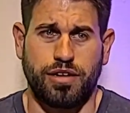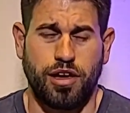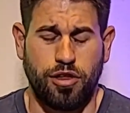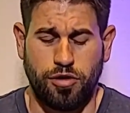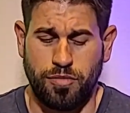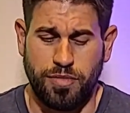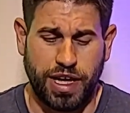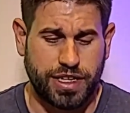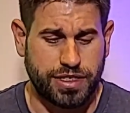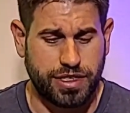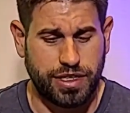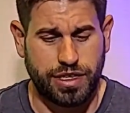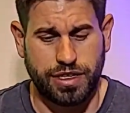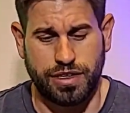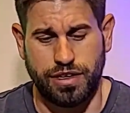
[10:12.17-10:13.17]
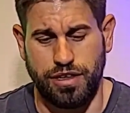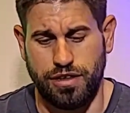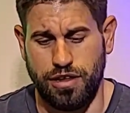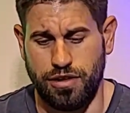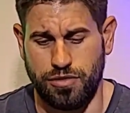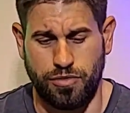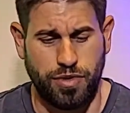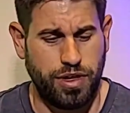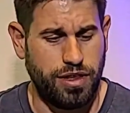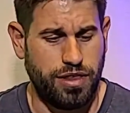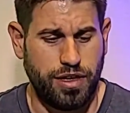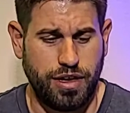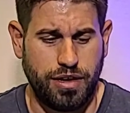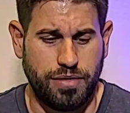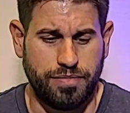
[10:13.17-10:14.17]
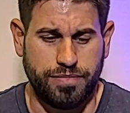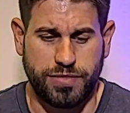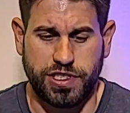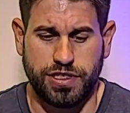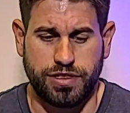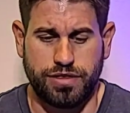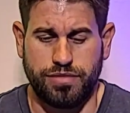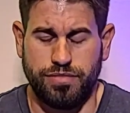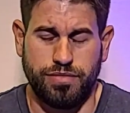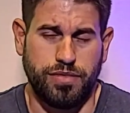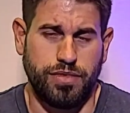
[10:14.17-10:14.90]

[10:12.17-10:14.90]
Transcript: color mixing, along with just